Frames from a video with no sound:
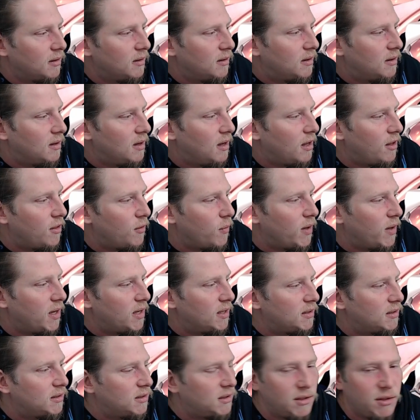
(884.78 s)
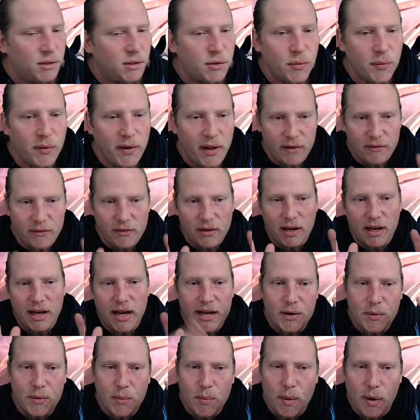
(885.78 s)
Otherwise you will have a
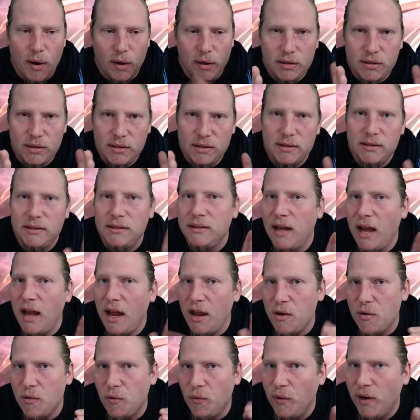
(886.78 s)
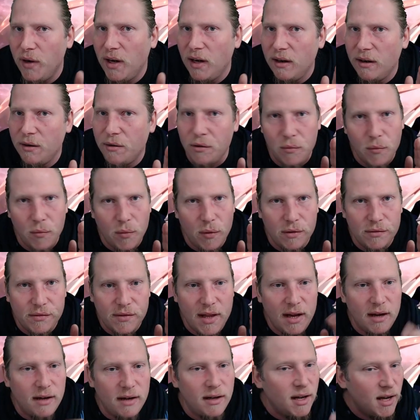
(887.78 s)
letterbox, and you really don't want
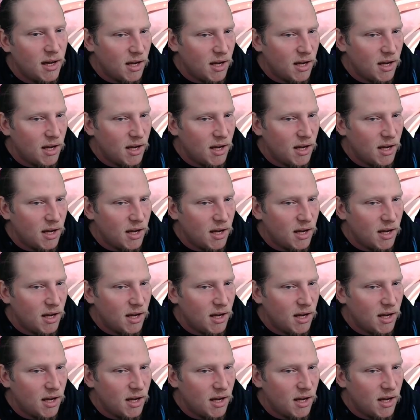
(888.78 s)
that.